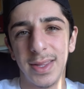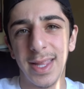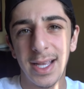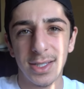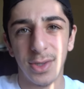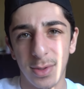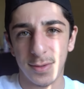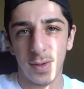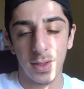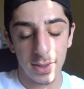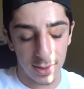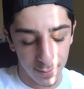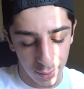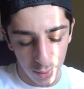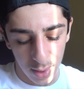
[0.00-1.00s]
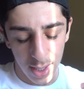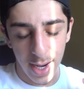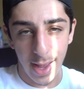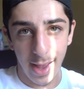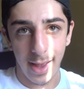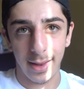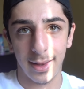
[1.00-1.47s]
Thanks so much for all the
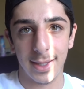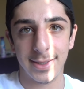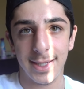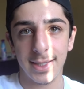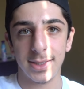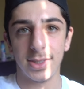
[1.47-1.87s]
support, and let's get